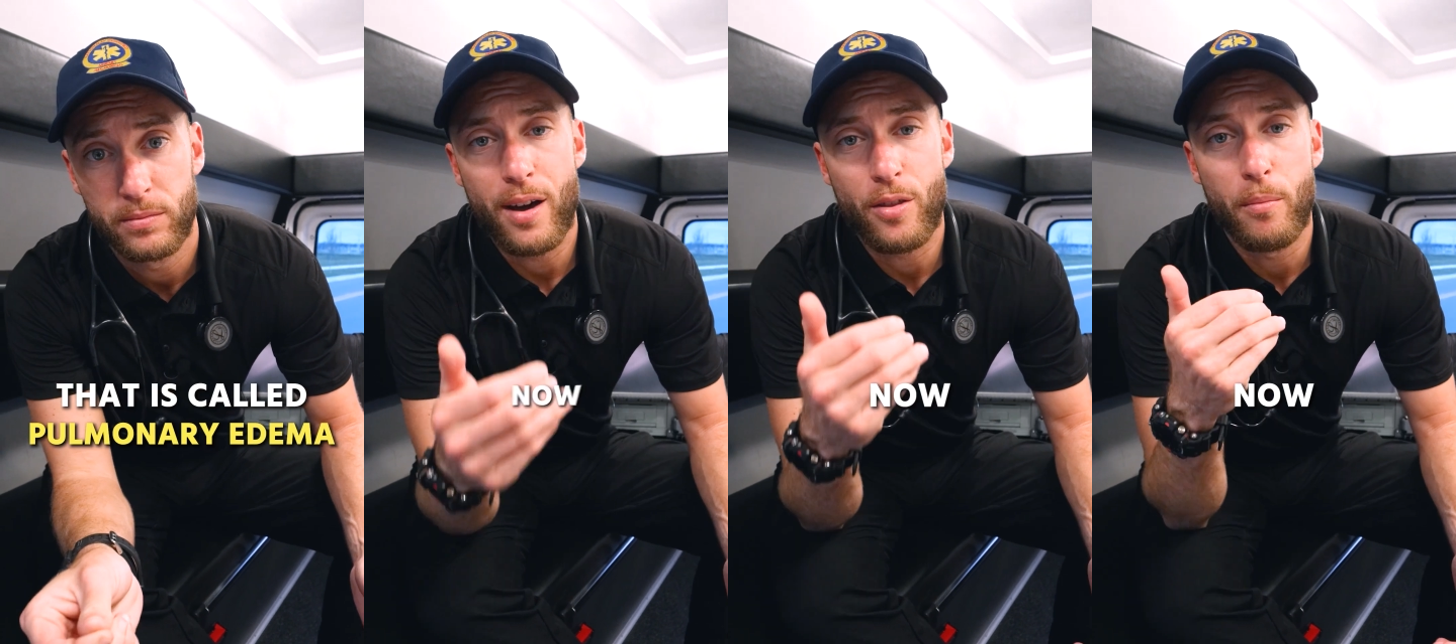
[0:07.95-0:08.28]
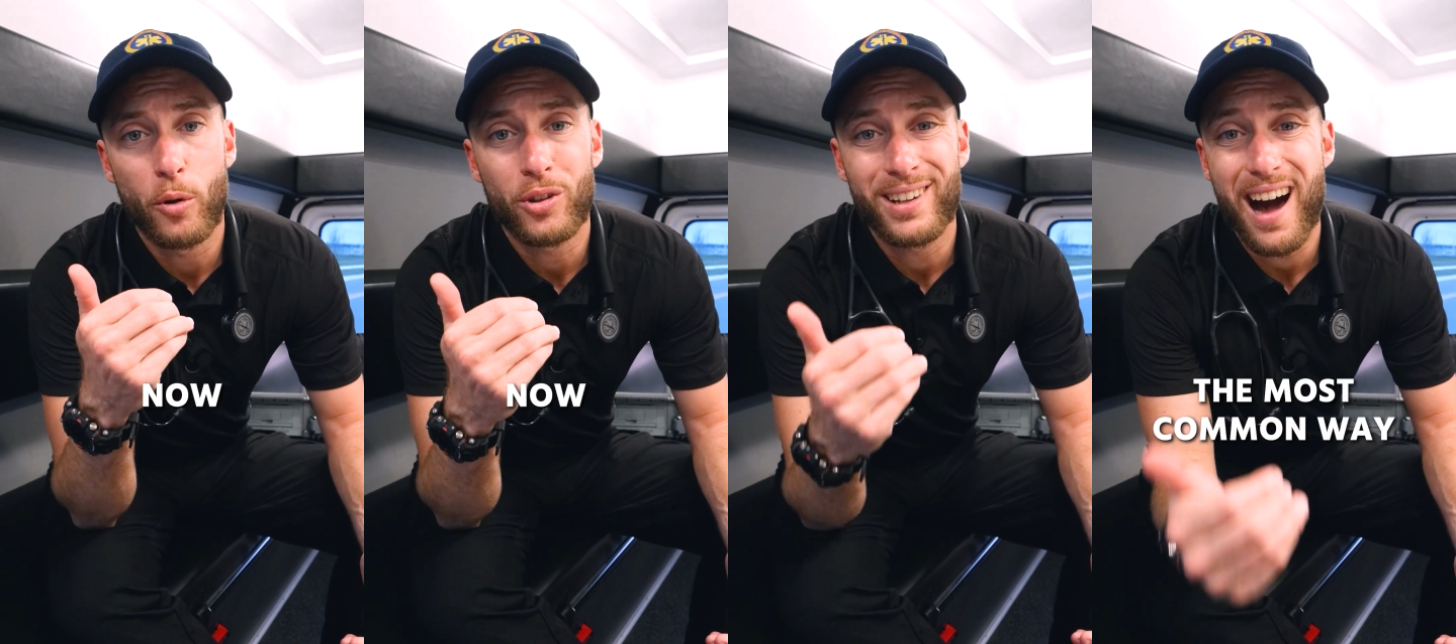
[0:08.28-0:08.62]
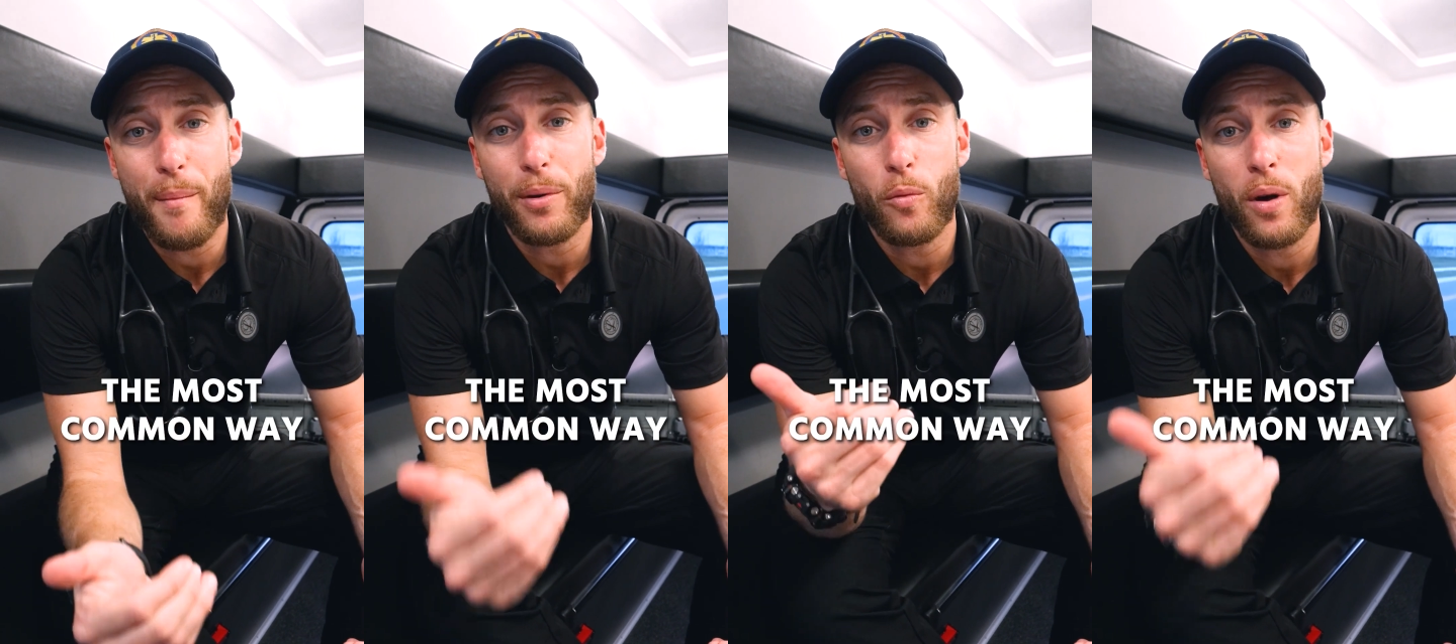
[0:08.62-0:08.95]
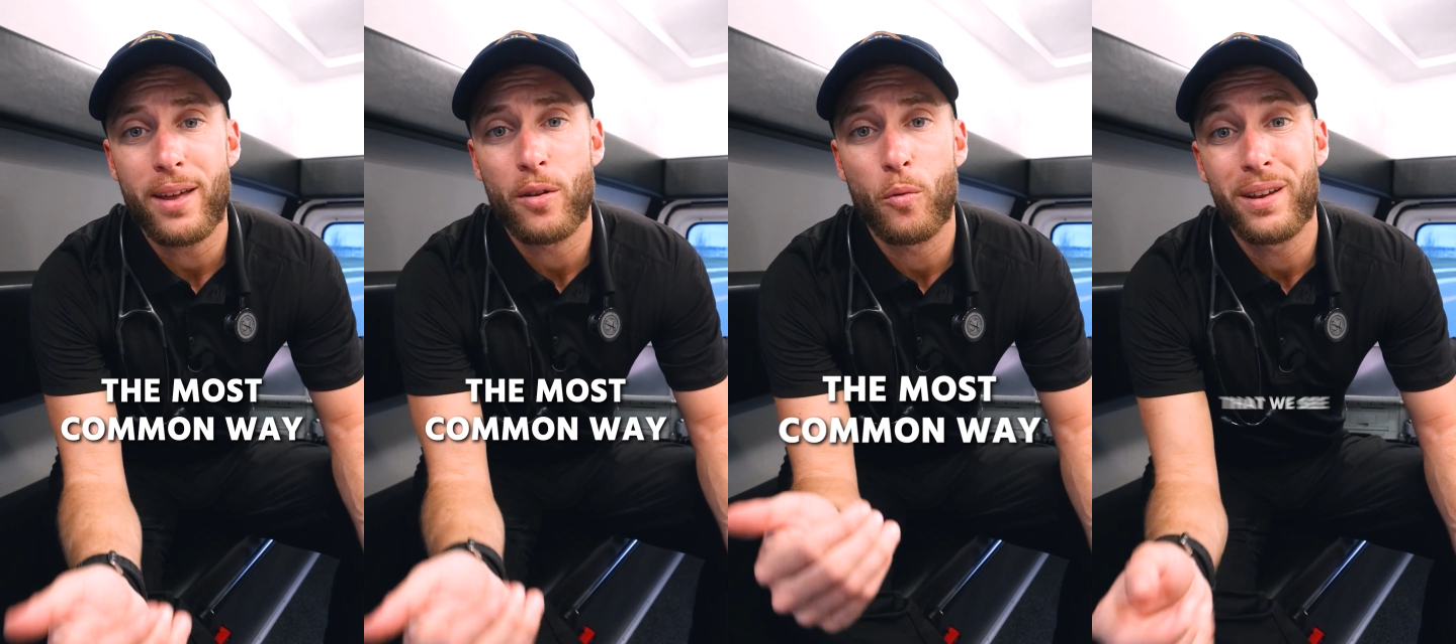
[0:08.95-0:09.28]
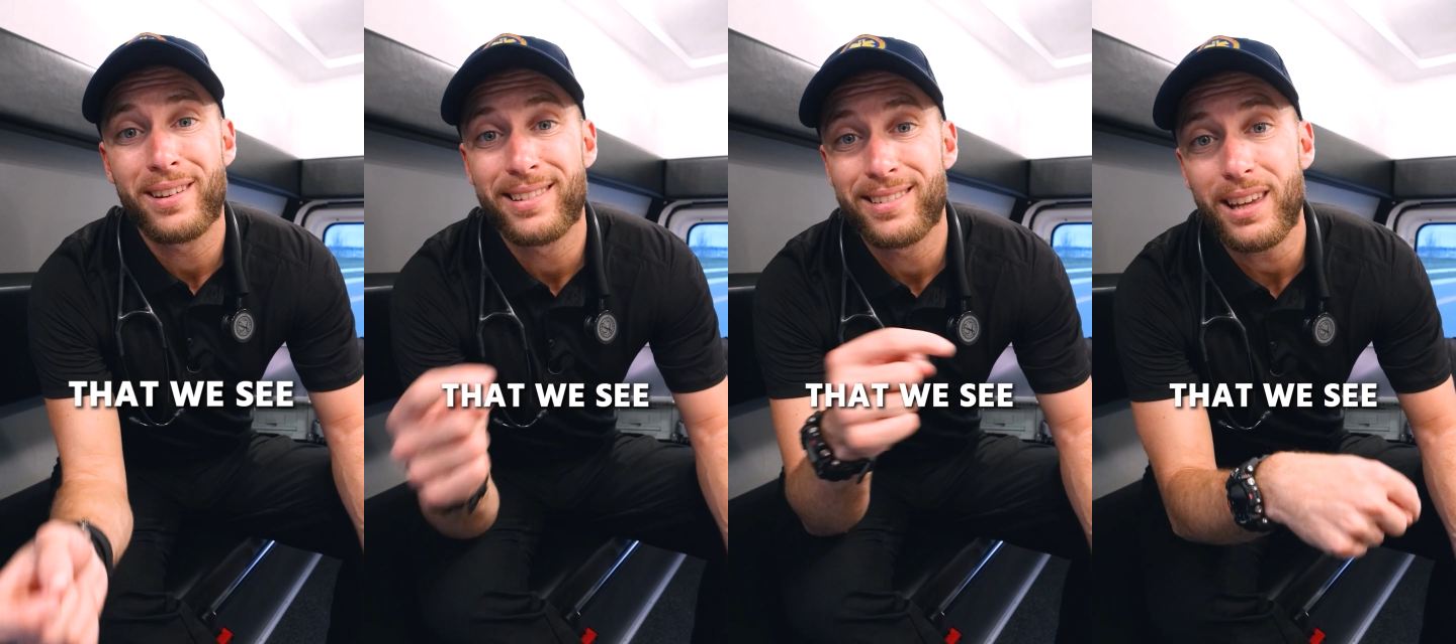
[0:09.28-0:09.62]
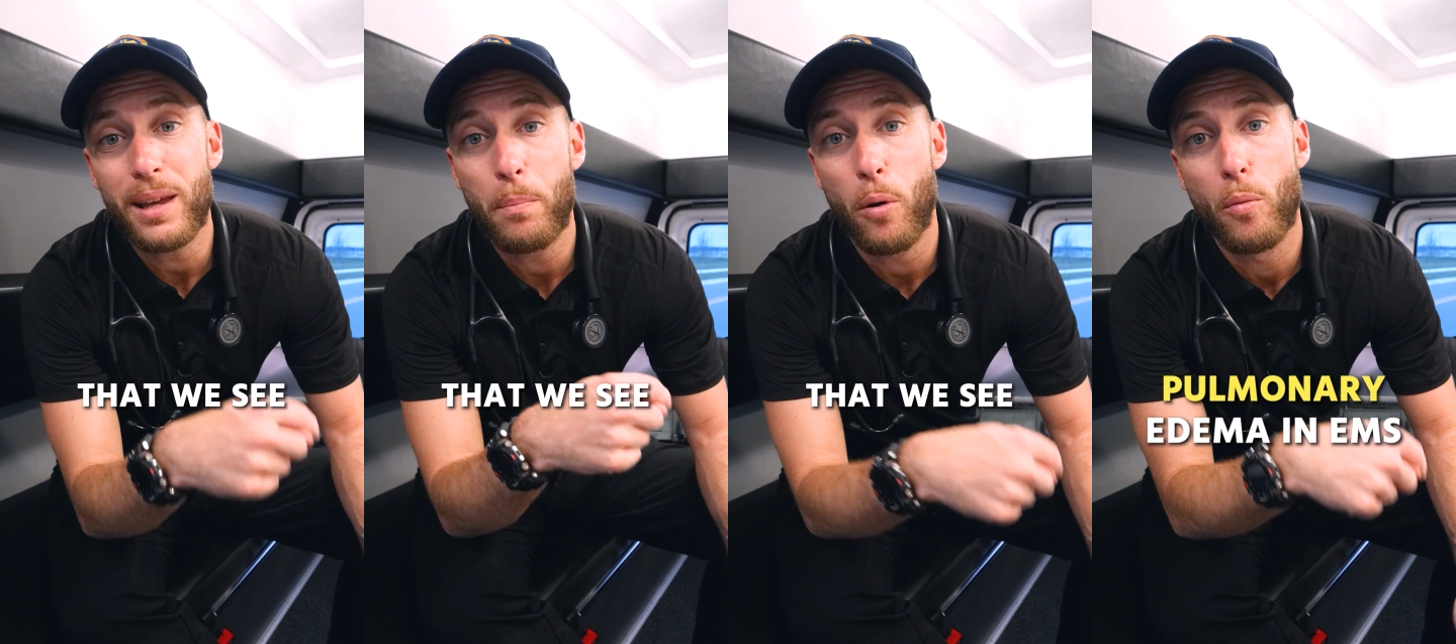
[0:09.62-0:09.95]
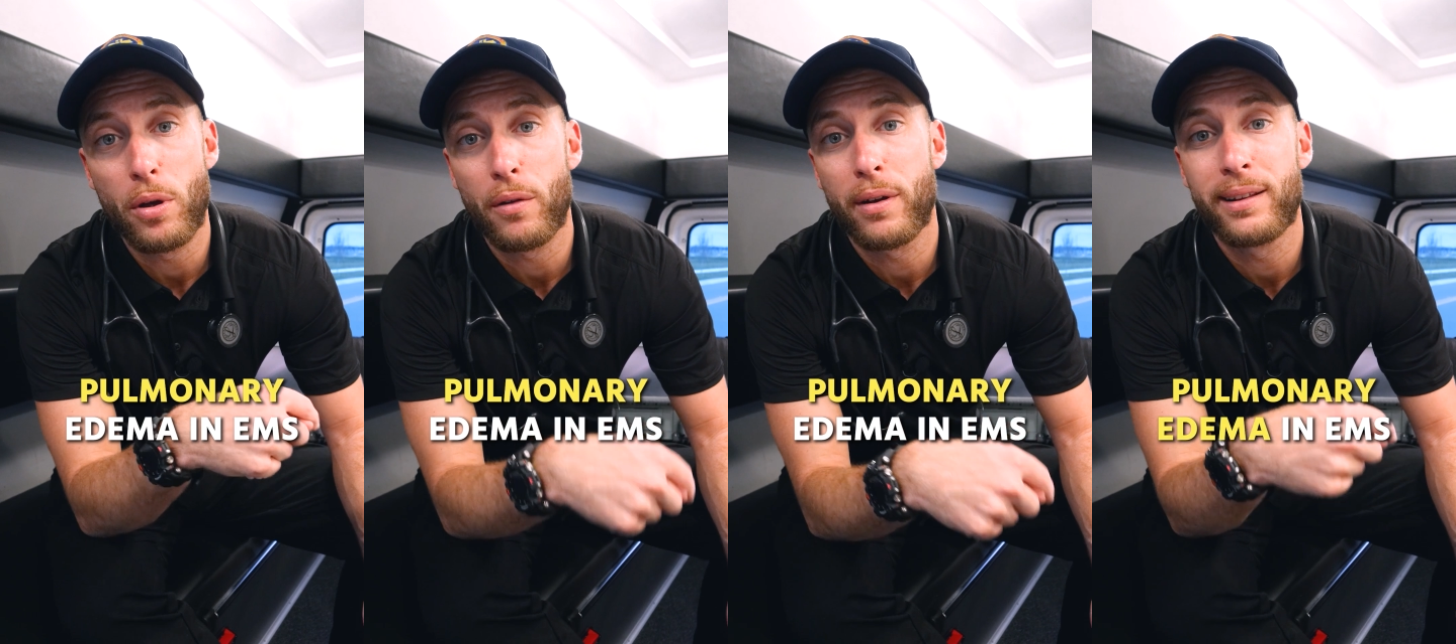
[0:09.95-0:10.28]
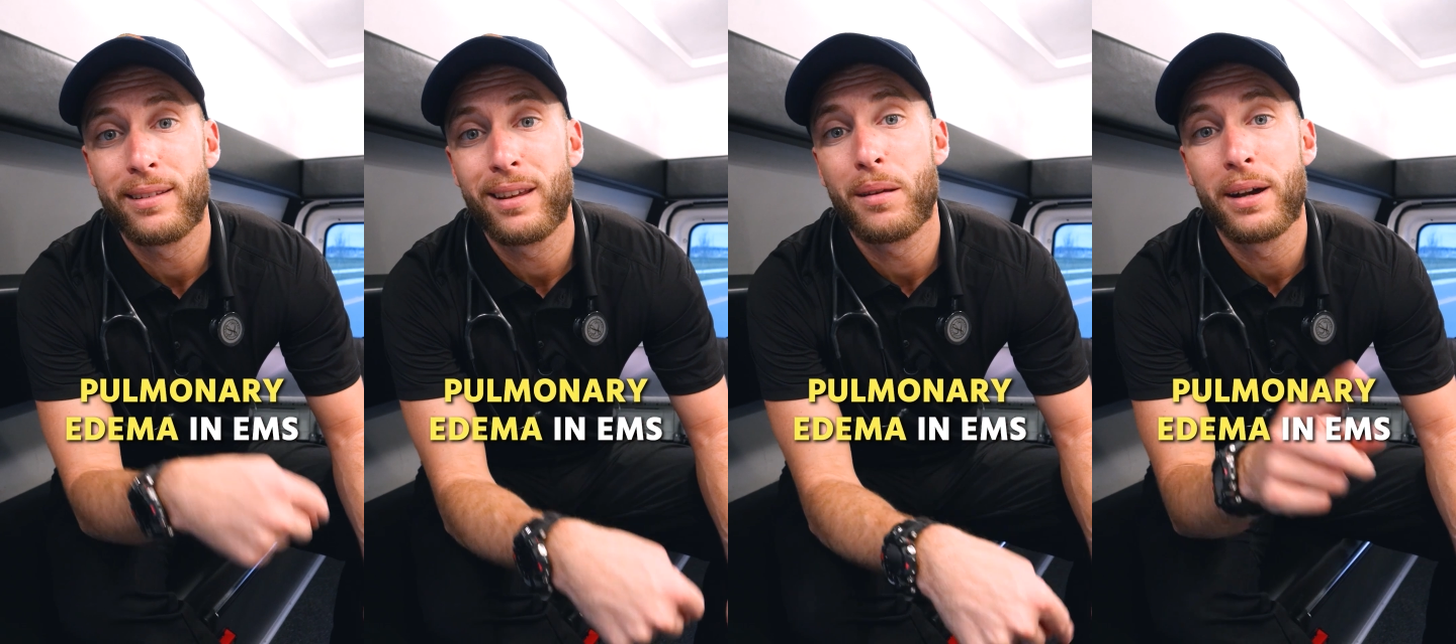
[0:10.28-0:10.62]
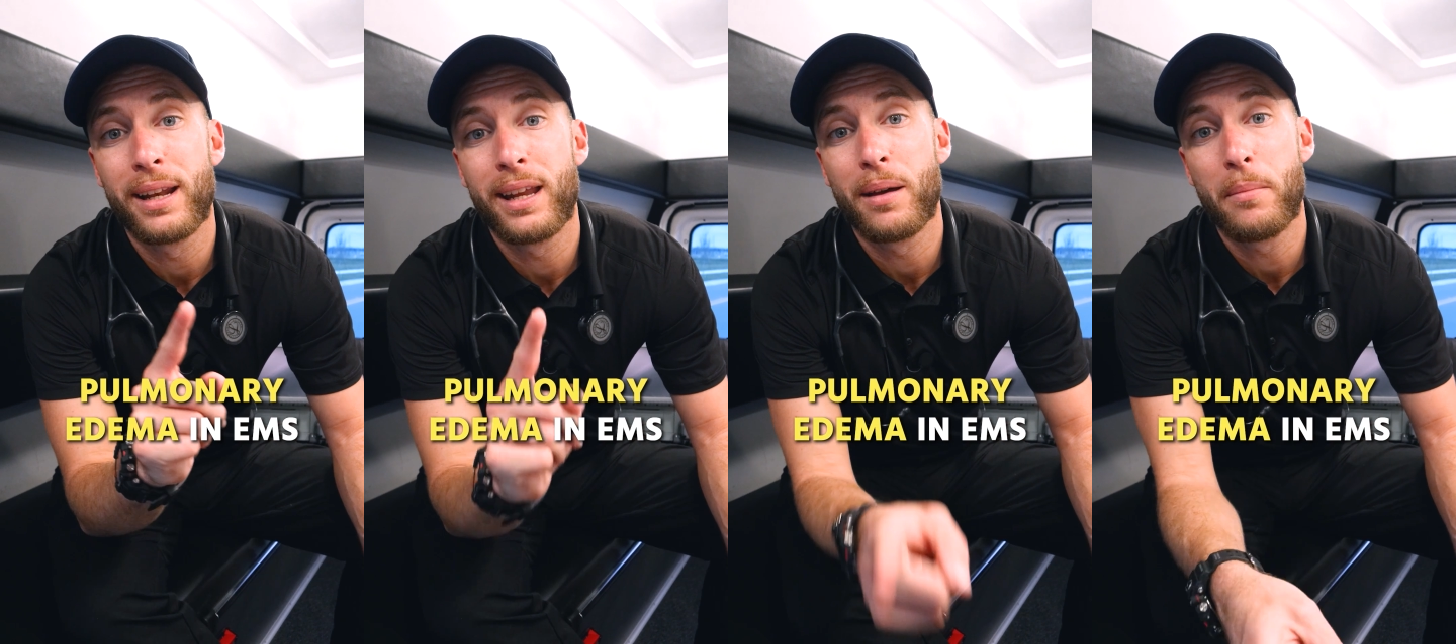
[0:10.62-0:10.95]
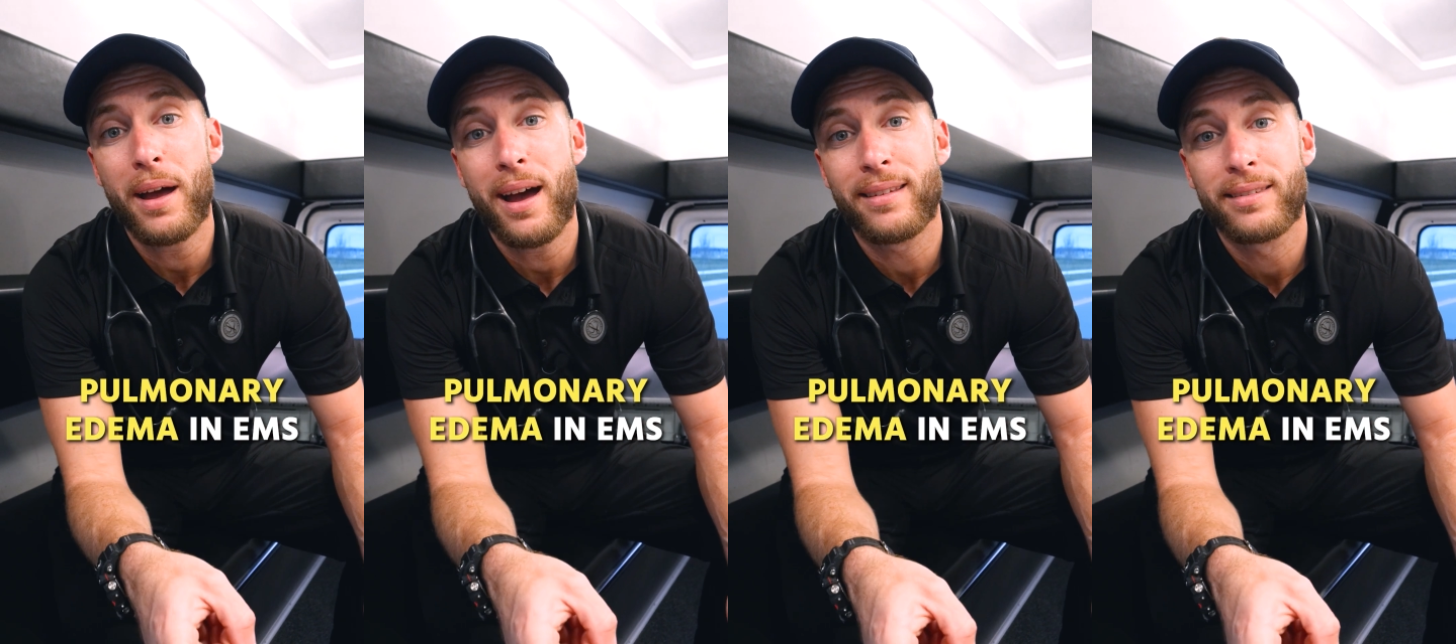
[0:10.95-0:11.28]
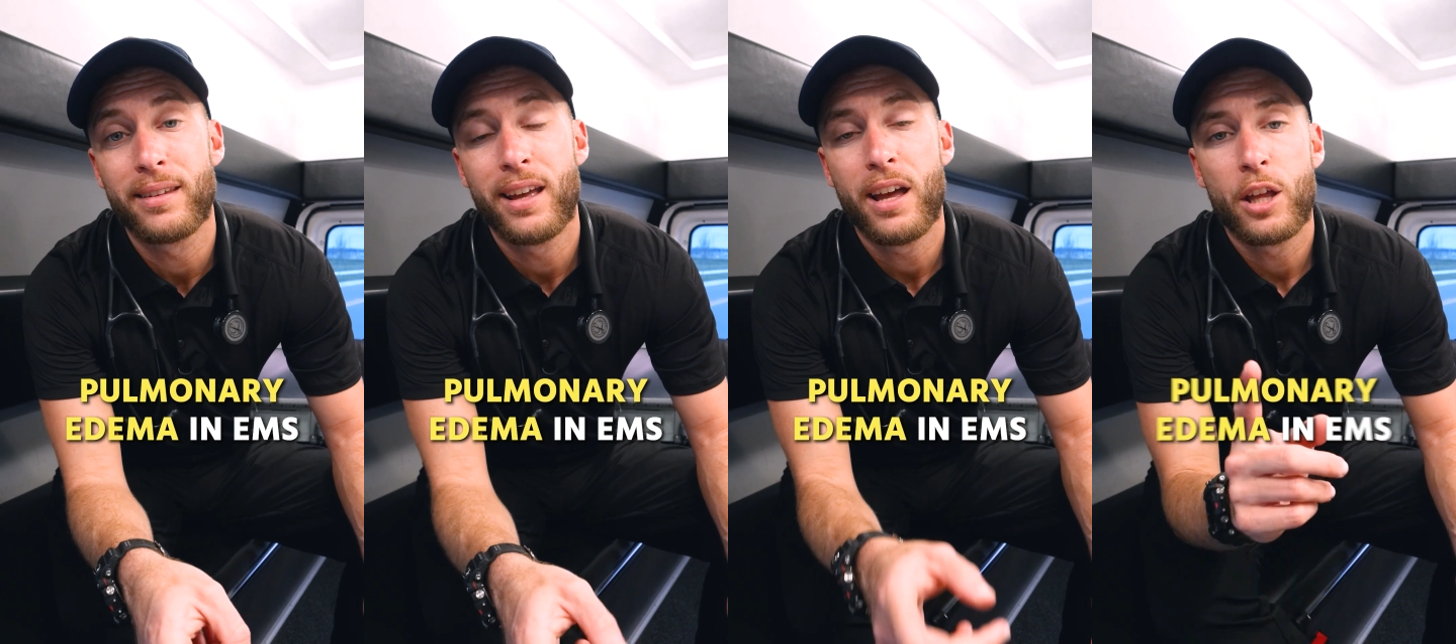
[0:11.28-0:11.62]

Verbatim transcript: Now, the most common way that we see pulmonary edema in EMS